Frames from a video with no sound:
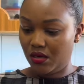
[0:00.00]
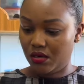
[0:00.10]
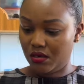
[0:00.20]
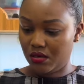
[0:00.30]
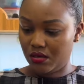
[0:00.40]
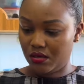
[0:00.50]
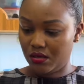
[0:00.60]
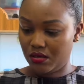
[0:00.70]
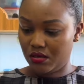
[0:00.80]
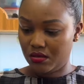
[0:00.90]

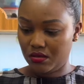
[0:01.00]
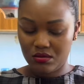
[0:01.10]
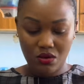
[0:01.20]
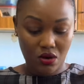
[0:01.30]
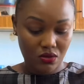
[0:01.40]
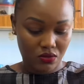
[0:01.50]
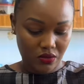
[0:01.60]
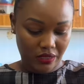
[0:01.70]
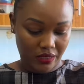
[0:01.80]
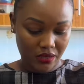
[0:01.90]
uh,
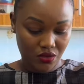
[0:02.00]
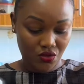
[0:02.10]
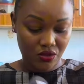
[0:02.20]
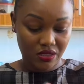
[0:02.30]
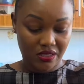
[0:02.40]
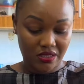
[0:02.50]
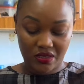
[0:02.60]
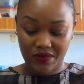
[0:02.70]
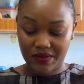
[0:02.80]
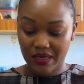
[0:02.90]
oh okay so this is
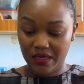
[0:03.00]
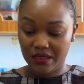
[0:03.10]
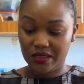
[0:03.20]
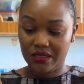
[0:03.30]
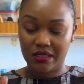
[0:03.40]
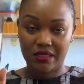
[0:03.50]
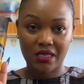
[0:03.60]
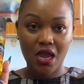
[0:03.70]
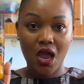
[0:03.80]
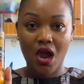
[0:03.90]
Ravelry this is
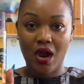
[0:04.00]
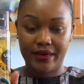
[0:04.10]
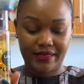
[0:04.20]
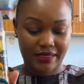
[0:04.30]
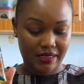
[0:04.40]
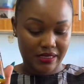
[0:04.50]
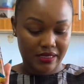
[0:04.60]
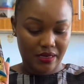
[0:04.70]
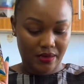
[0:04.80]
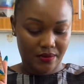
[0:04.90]

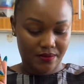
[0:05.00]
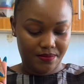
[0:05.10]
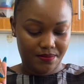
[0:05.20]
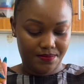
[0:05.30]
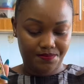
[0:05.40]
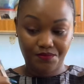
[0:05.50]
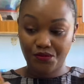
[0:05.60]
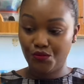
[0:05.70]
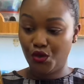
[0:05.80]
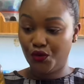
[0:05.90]
artist um,
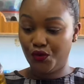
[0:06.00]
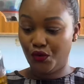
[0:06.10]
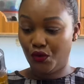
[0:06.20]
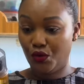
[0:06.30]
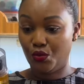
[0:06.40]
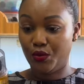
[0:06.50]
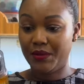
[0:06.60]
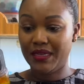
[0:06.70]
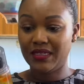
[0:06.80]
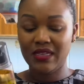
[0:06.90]
both for
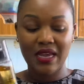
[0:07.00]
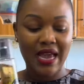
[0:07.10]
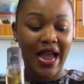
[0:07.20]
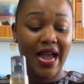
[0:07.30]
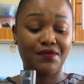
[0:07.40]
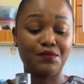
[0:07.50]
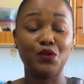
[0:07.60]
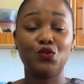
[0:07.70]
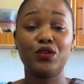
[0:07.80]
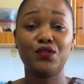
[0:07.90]
women I've
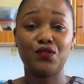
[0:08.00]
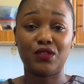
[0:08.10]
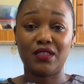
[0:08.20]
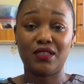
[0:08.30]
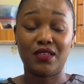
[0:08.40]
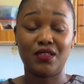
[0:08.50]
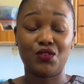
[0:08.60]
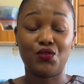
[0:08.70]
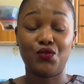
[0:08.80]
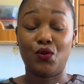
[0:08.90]
been looking for these
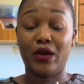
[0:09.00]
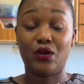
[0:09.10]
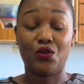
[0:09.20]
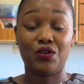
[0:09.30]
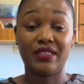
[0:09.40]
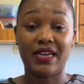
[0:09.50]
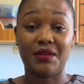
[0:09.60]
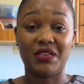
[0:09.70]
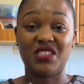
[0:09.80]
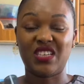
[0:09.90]
things for a long
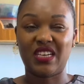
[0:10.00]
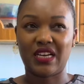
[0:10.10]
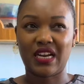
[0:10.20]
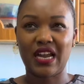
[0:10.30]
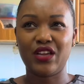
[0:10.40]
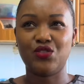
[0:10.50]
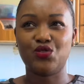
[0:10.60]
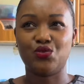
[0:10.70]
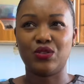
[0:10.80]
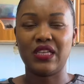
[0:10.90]
time in Chandarana I used
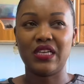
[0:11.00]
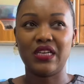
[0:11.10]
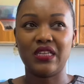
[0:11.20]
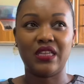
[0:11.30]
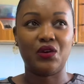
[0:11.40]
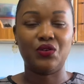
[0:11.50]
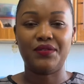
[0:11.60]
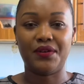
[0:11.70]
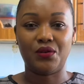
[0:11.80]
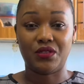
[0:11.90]
to think they're
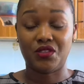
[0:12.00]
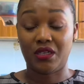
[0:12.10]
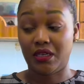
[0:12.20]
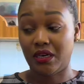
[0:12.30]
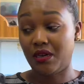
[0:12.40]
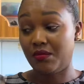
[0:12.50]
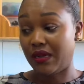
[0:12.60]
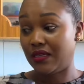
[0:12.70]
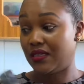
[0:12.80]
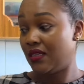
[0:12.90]
only found in Chandarana
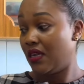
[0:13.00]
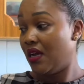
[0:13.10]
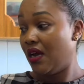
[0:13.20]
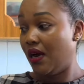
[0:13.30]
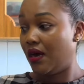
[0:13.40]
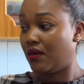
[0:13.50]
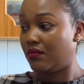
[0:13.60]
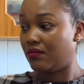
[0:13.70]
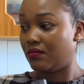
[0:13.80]
but um,